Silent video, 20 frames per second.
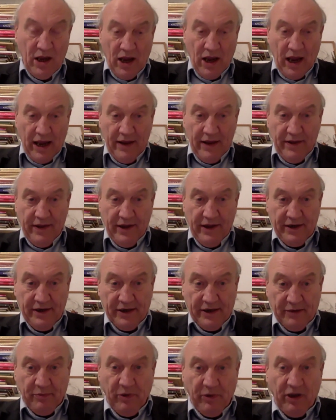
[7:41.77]
And this
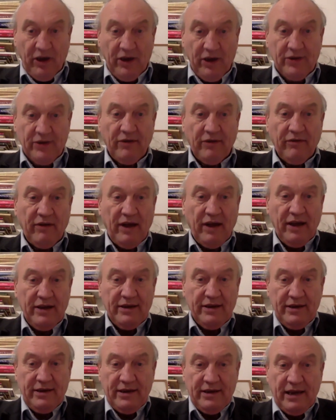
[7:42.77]
experience
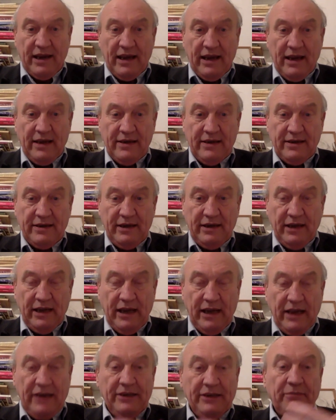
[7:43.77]
arises as the
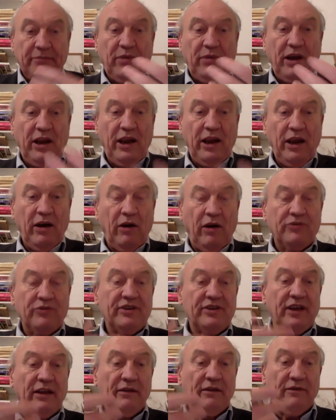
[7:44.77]
interplay of
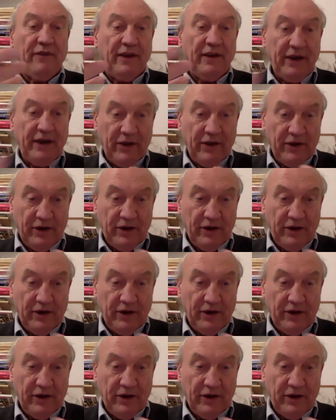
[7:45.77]
self and other.